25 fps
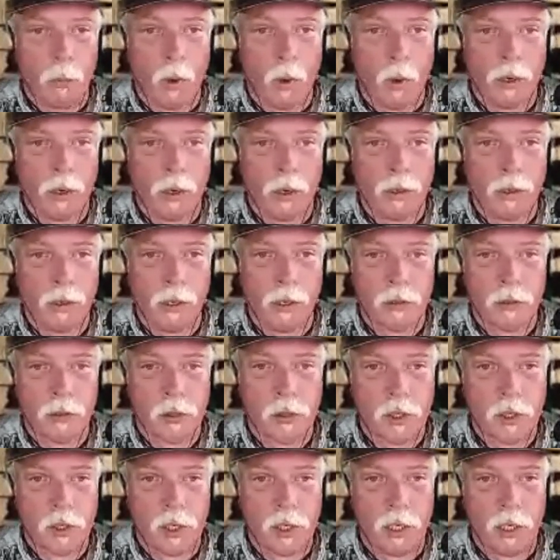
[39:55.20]
wanted his
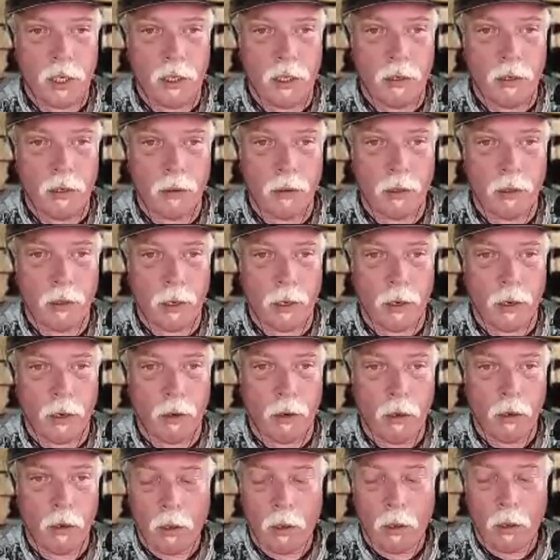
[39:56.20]
seed there.
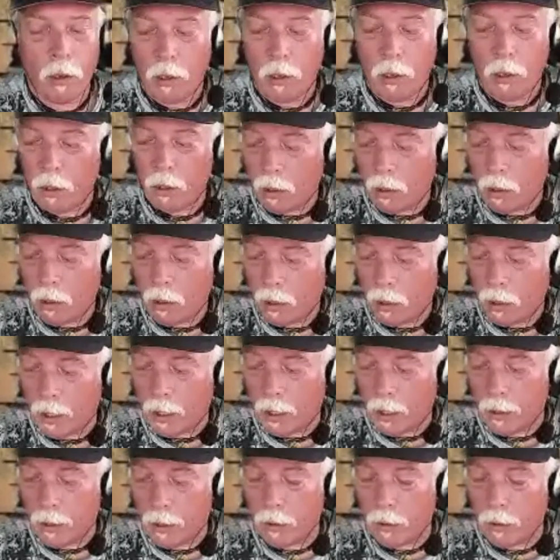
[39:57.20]
And